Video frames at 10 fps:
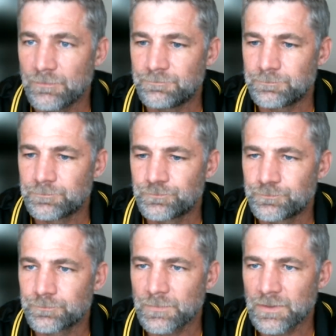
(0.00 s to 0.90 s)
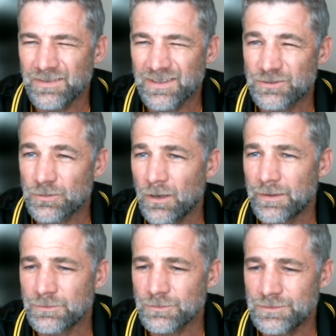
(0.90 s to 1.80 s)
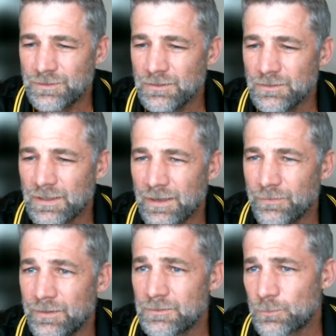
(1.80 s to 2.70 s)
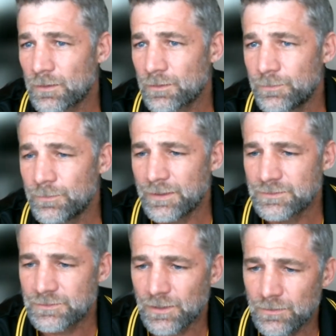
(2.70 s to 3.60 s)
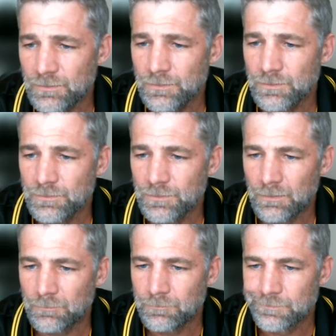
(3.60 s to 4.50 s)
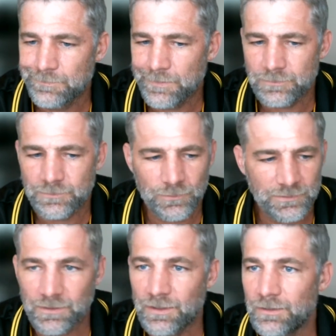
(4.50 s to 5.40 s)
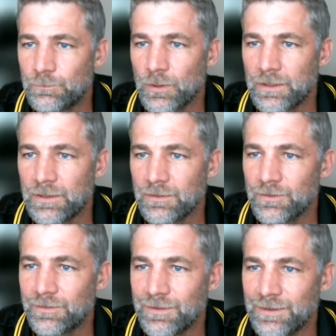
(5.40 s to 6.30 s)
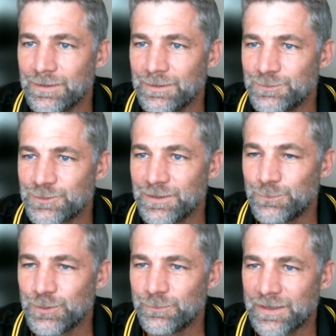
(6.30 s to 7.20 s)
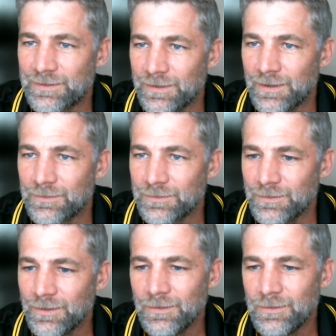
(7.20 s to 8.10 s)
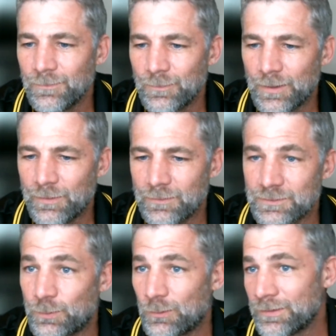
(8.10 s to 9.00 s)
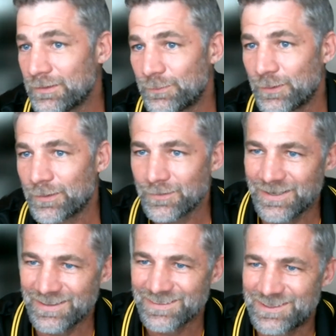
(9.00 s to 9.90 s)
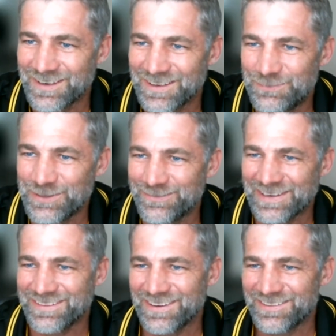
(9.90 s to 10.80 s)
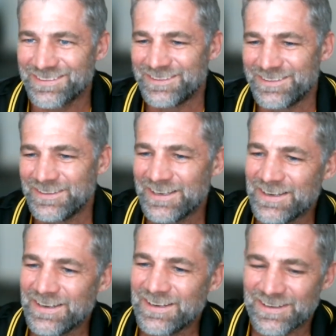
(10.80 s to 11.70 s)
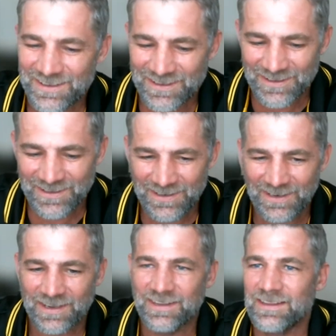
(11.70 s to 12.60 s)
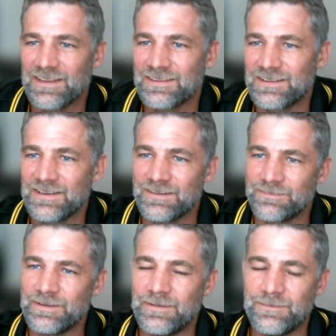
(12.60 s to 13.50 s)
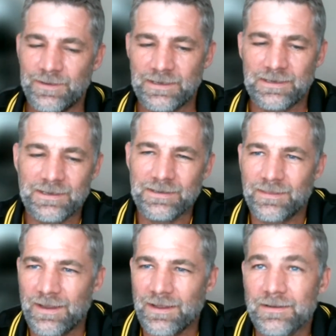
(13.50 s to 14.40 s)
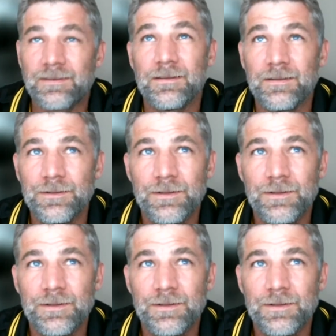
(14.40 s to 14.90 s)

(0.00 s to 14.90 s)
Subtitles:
a kind of like a strong interest in how things worked as a child. I was always a kid breaking everything and trying to put it back together. Maybe I was pulling it apart and trying to put it back together too. I think that if like that,